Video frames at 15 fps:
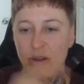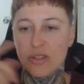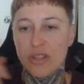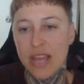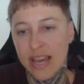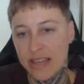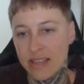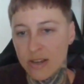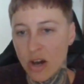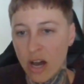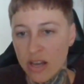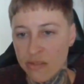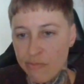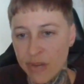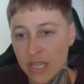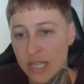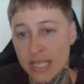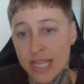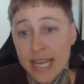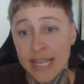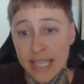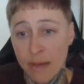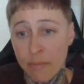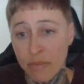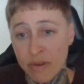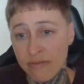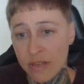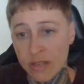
has caused me to take that pivot.